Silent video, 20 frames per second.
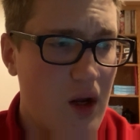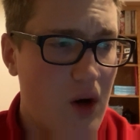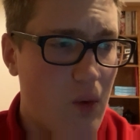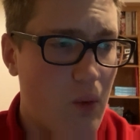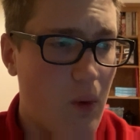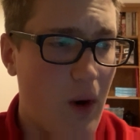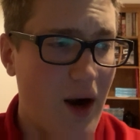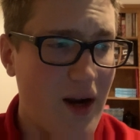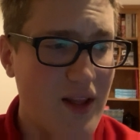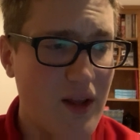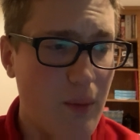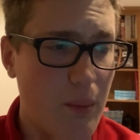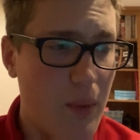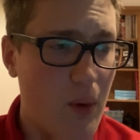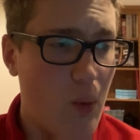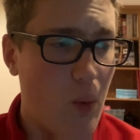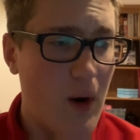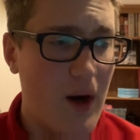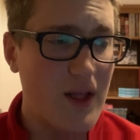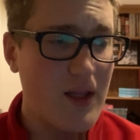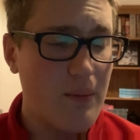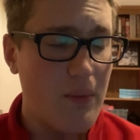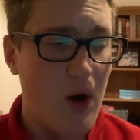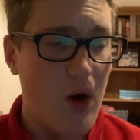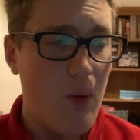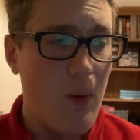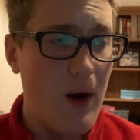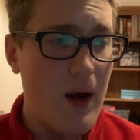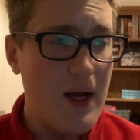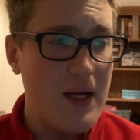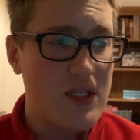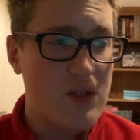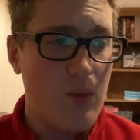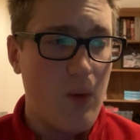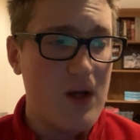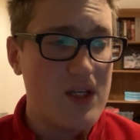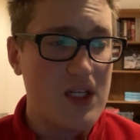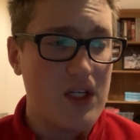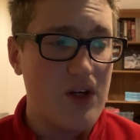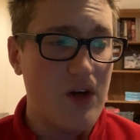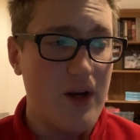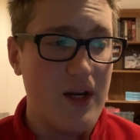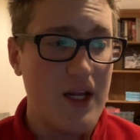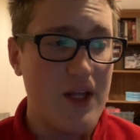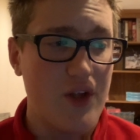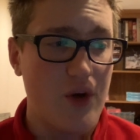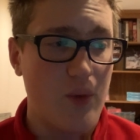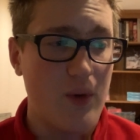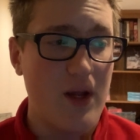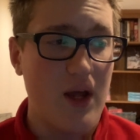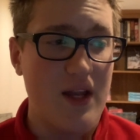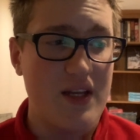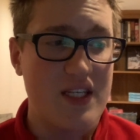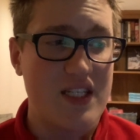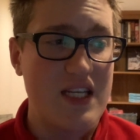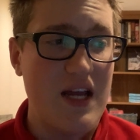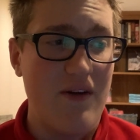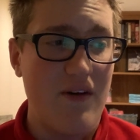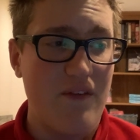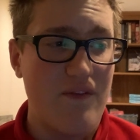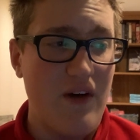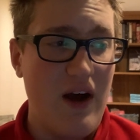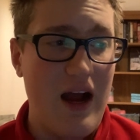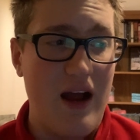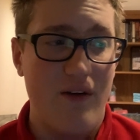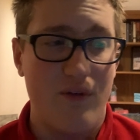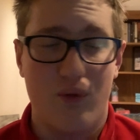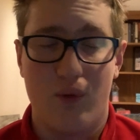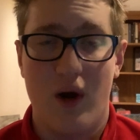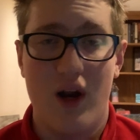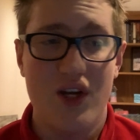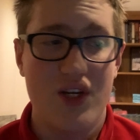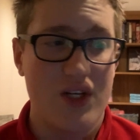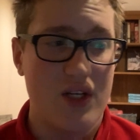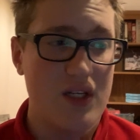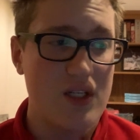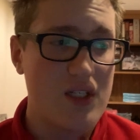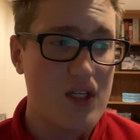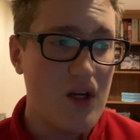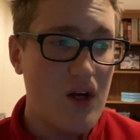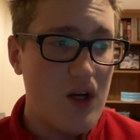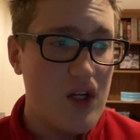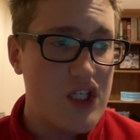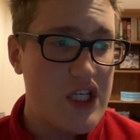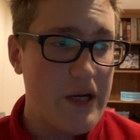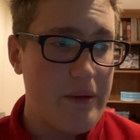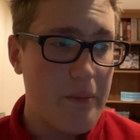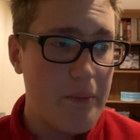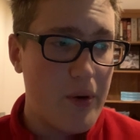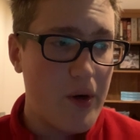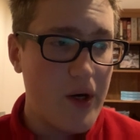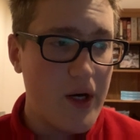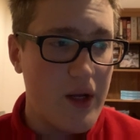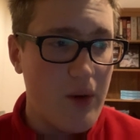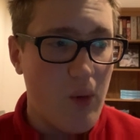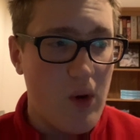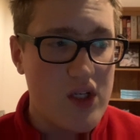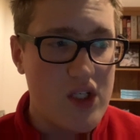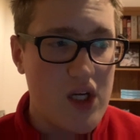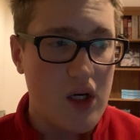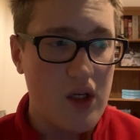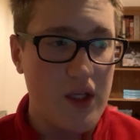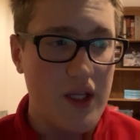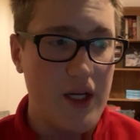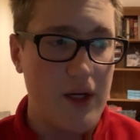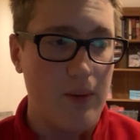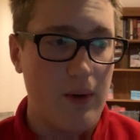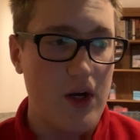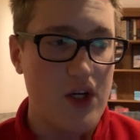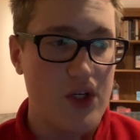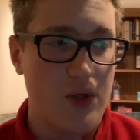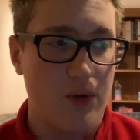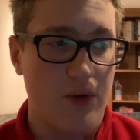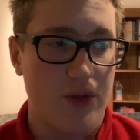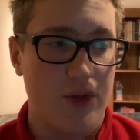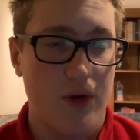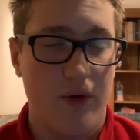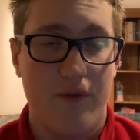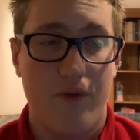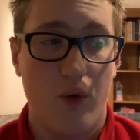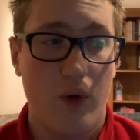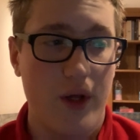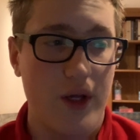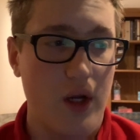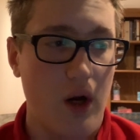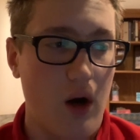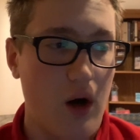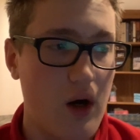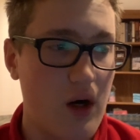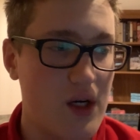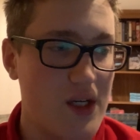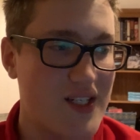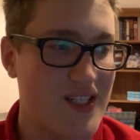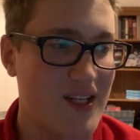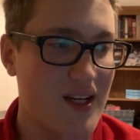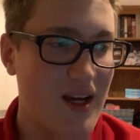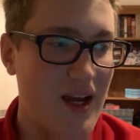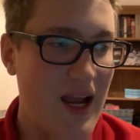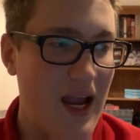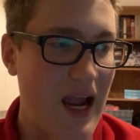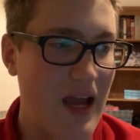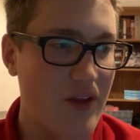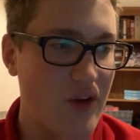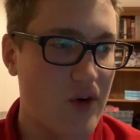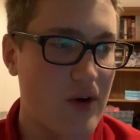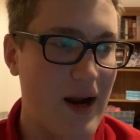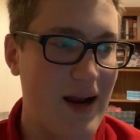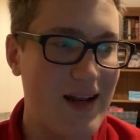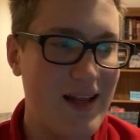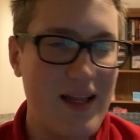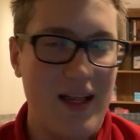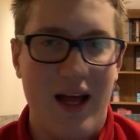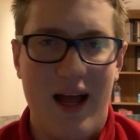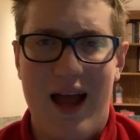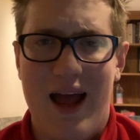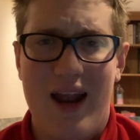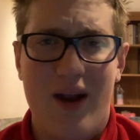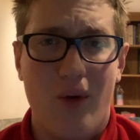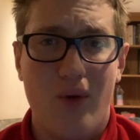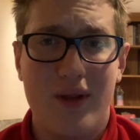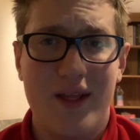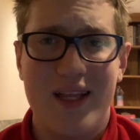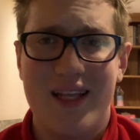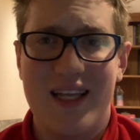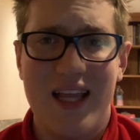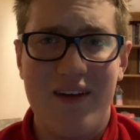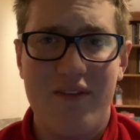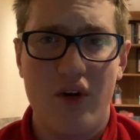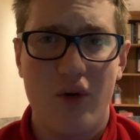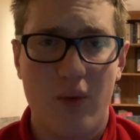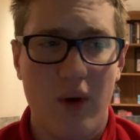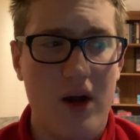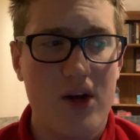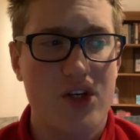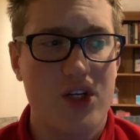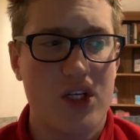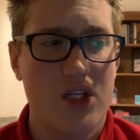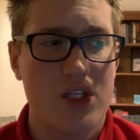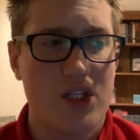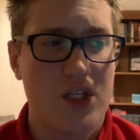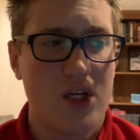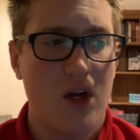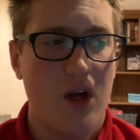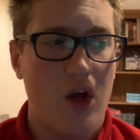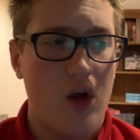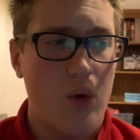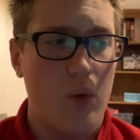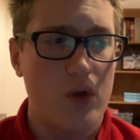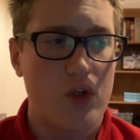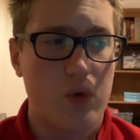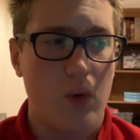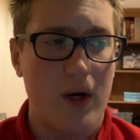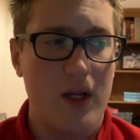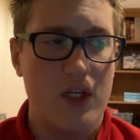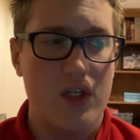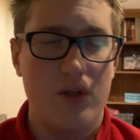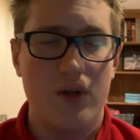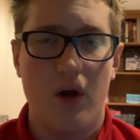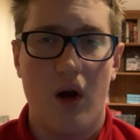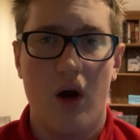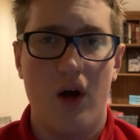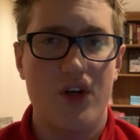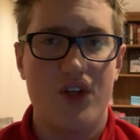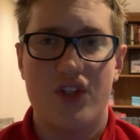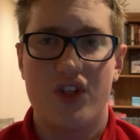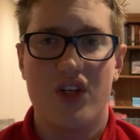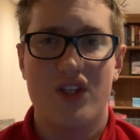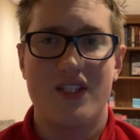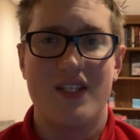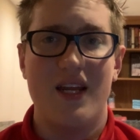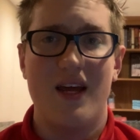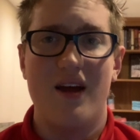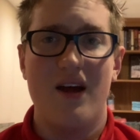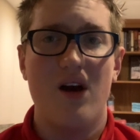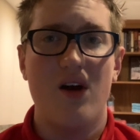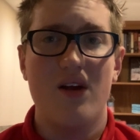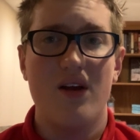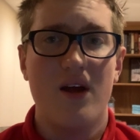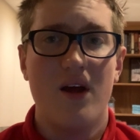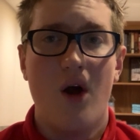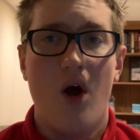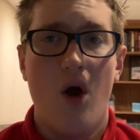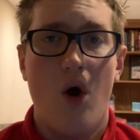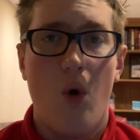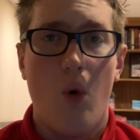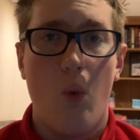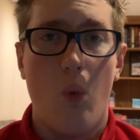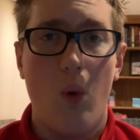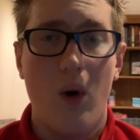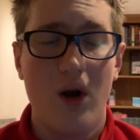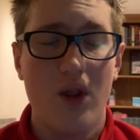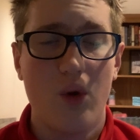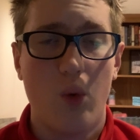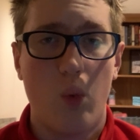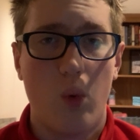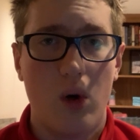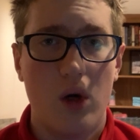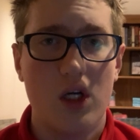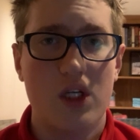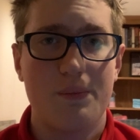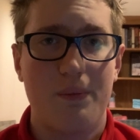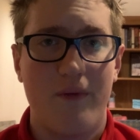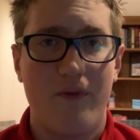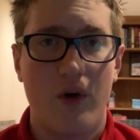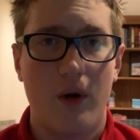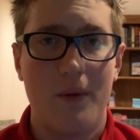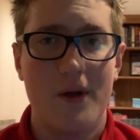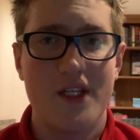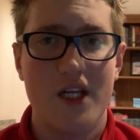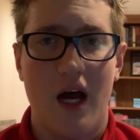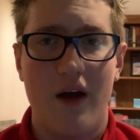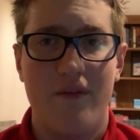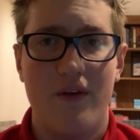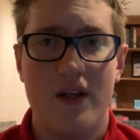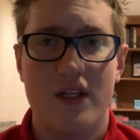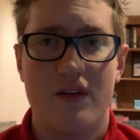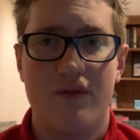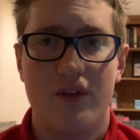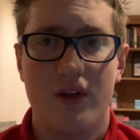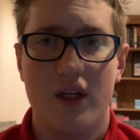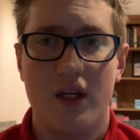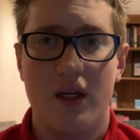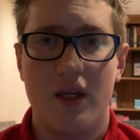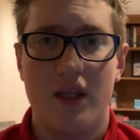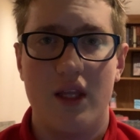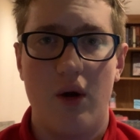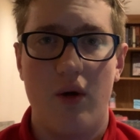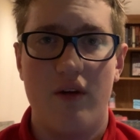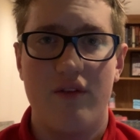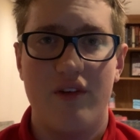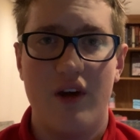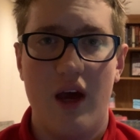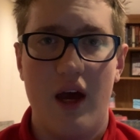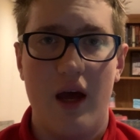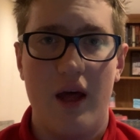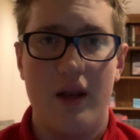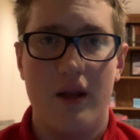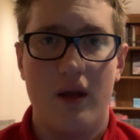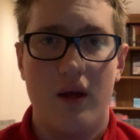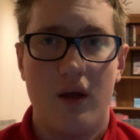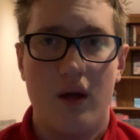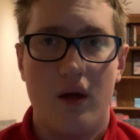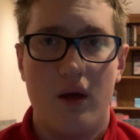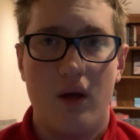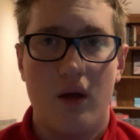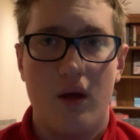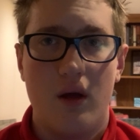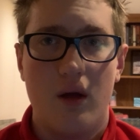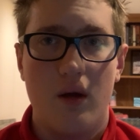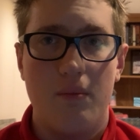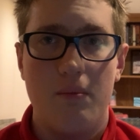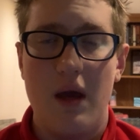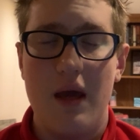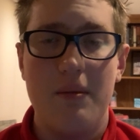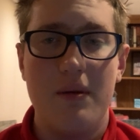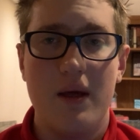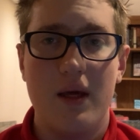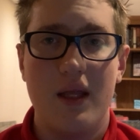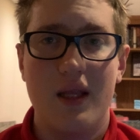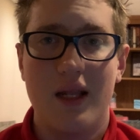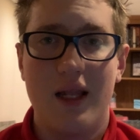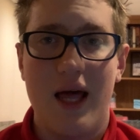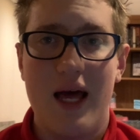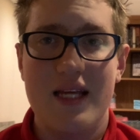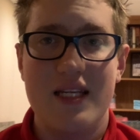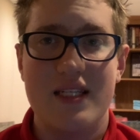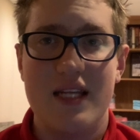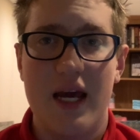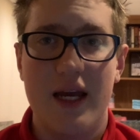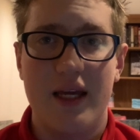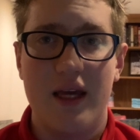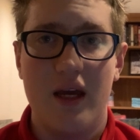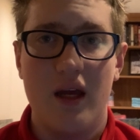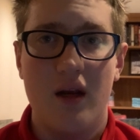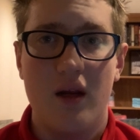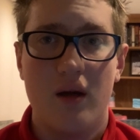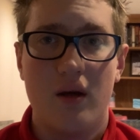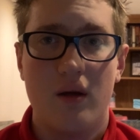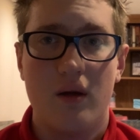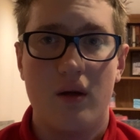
Running the ball wise wasn't good either. We had 75 rushes. Chubba Purdy was our leading rusher with 40 yards. Anthony Grant had only 11 rushes with 22 yards. Just one of the worst performances offensively that we've had maybe in the last decade.